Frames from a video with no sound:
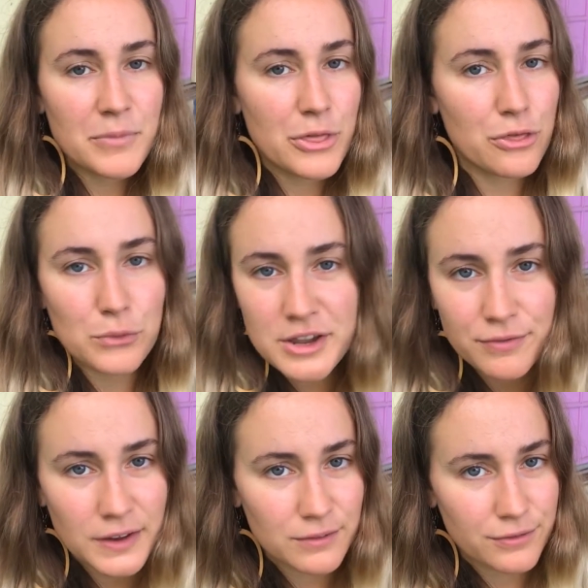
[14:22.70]
3
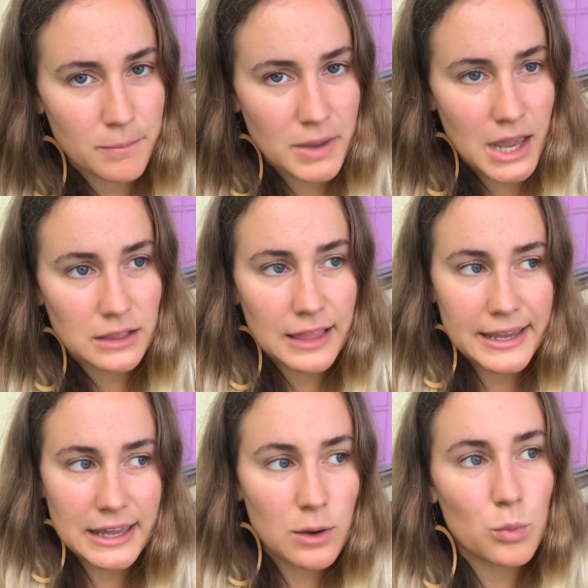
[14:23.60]
feet from me.
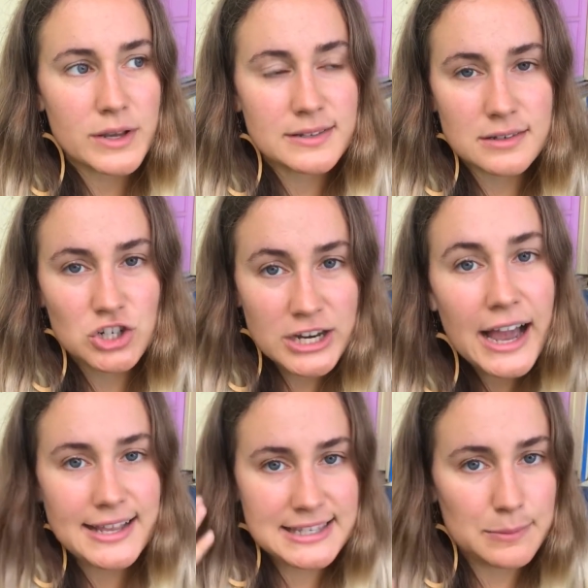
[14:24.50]
Like, it was, she
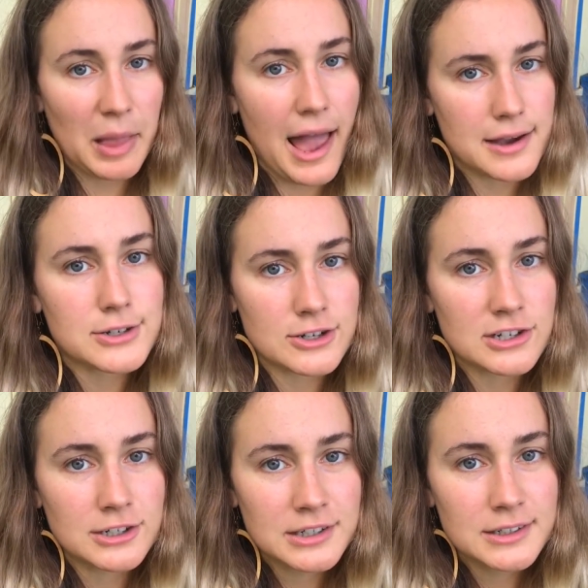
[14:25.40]
got splashed.
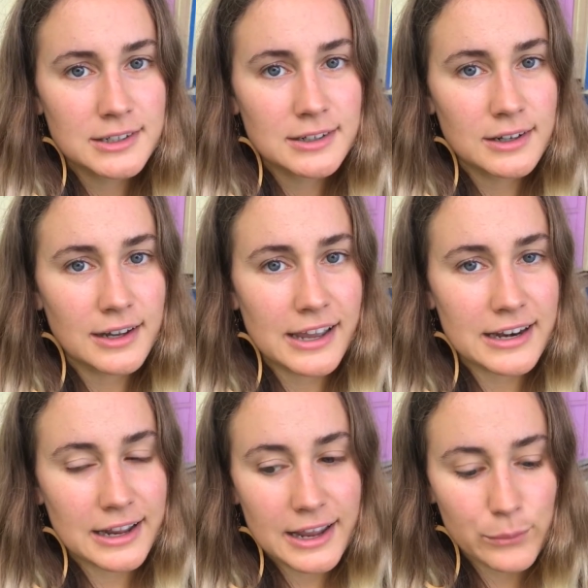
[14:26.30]

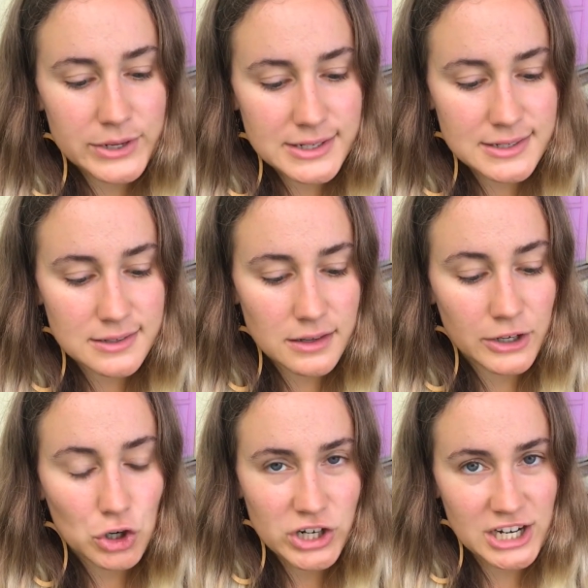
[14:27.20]
And it was
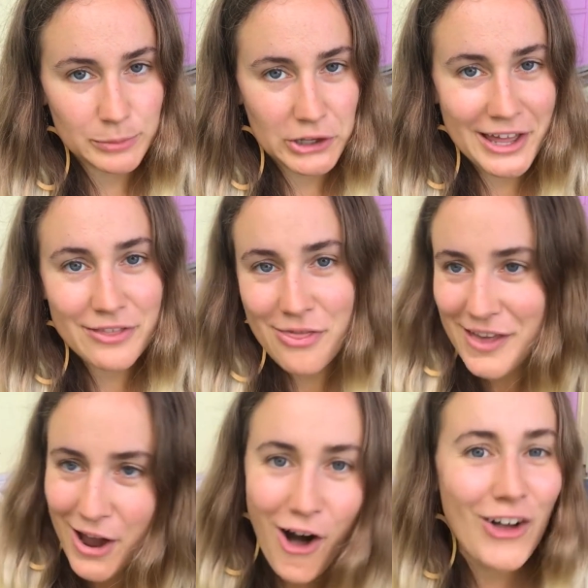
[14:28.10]
incredible. And then
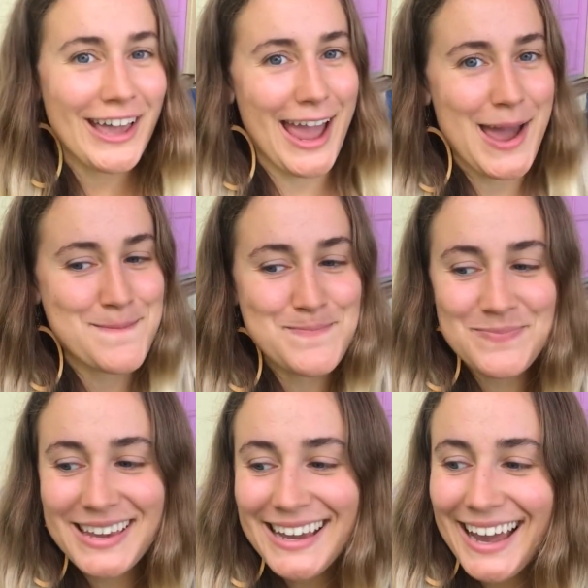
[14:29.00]
they all came,
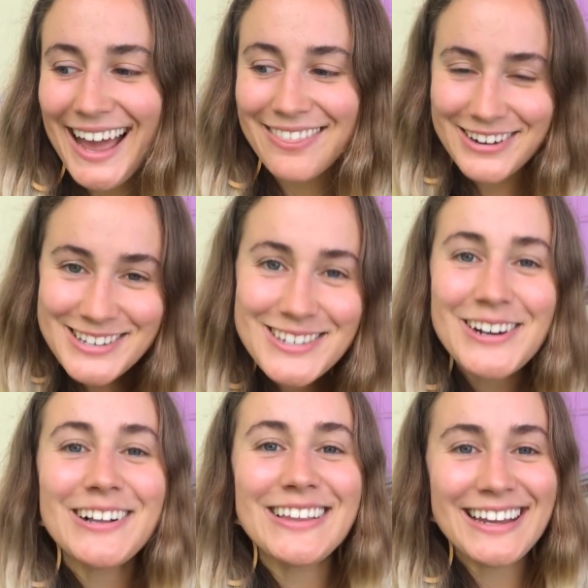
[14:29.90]
and they're
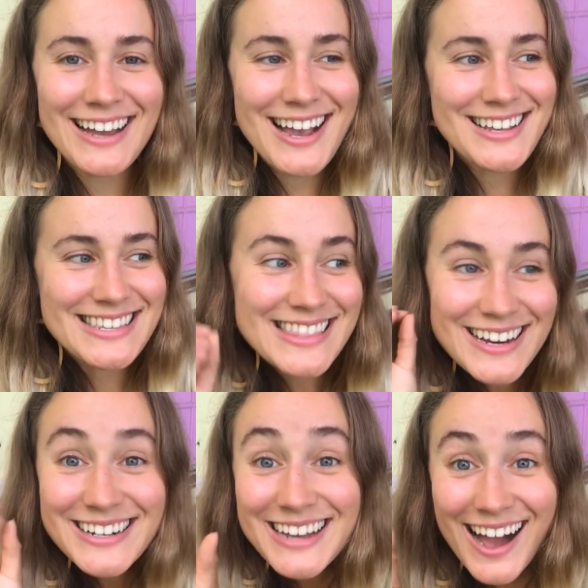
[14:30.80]
circling us, and
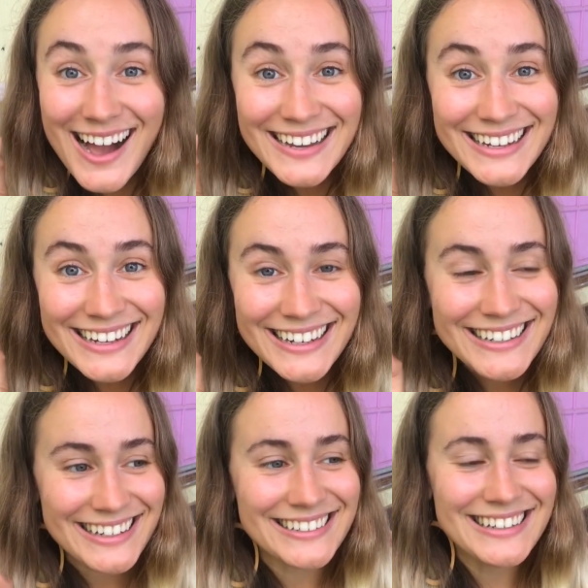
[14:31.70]
they're talking,
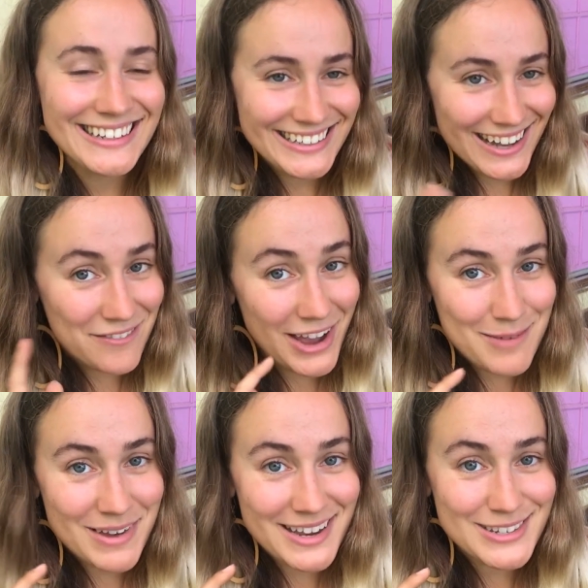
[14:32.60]
and I've
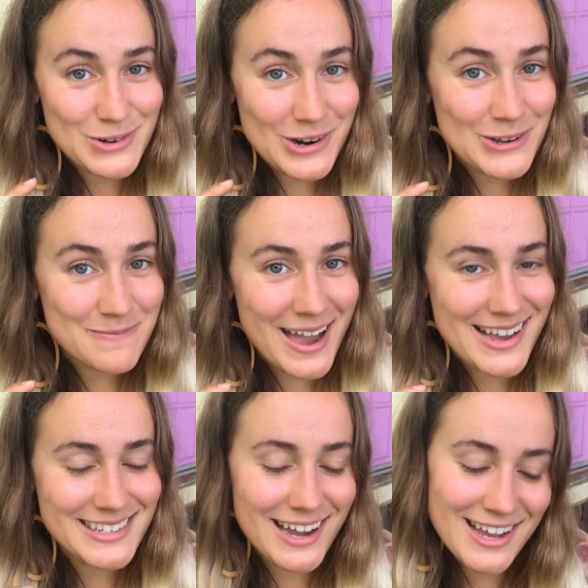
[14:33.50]
got my snorkel
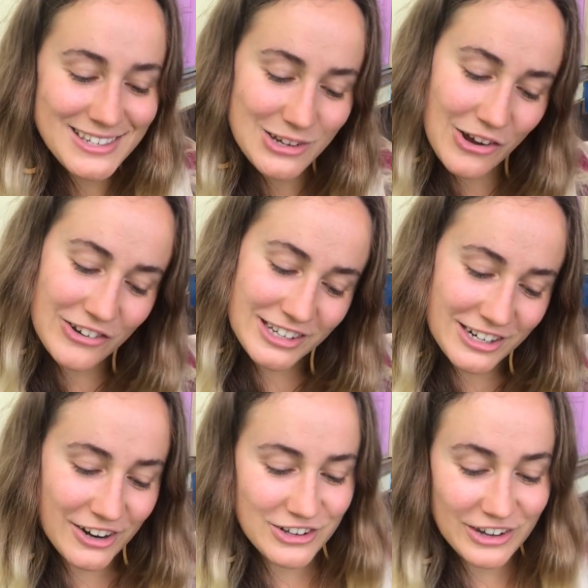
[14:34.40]
mask on, so,
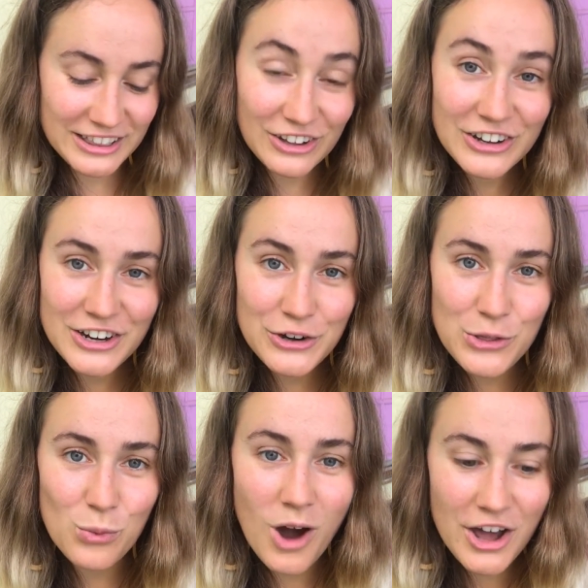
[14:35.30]
you know, you can look under
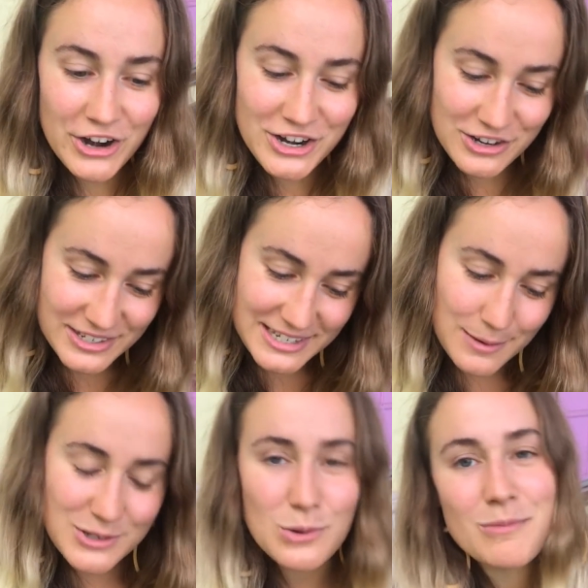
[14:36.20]
the water, and you see
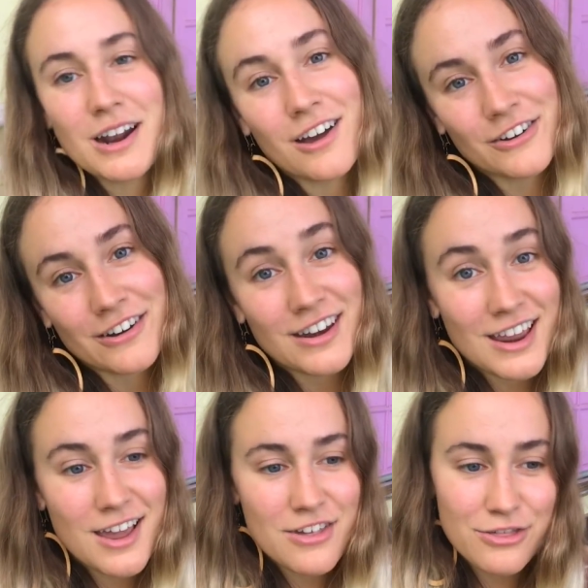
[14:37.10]
them swimming
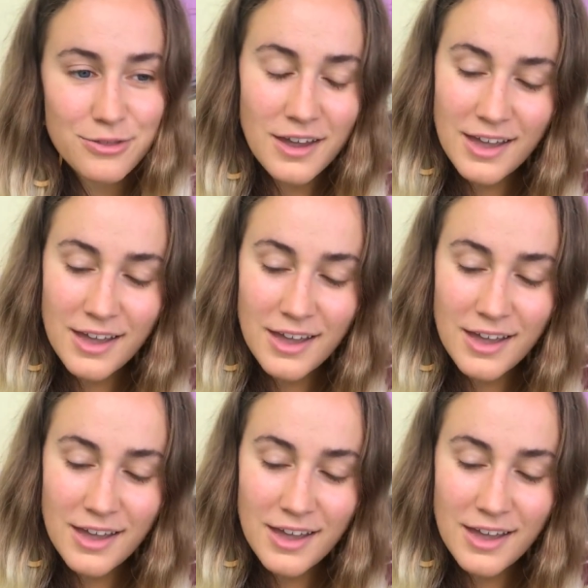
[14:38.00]
underneath,